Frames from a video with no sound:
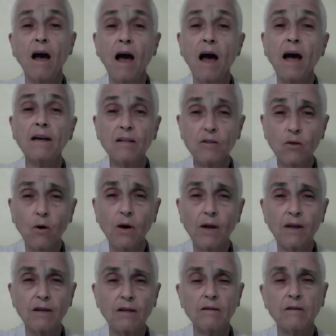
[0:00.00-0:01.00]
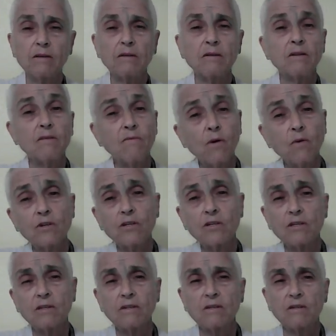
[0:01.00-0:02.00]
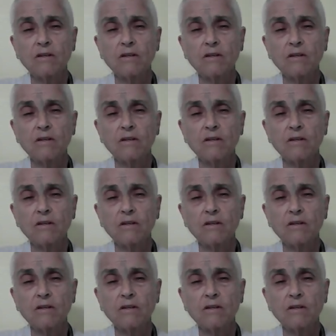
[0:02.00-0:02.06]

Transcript: unalloyed devotion.